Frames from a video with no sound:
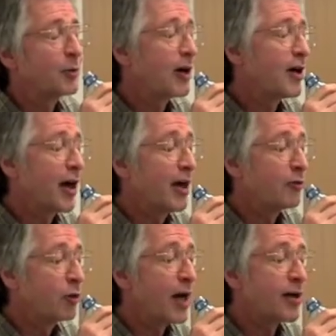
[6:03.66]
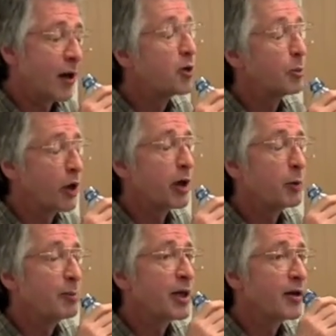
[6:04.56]
were to ever write another book, it
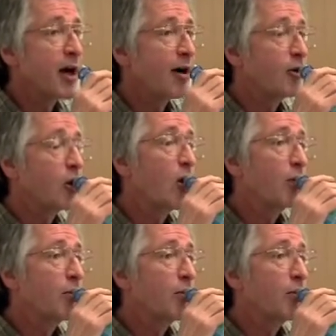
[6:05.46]
would be a novel.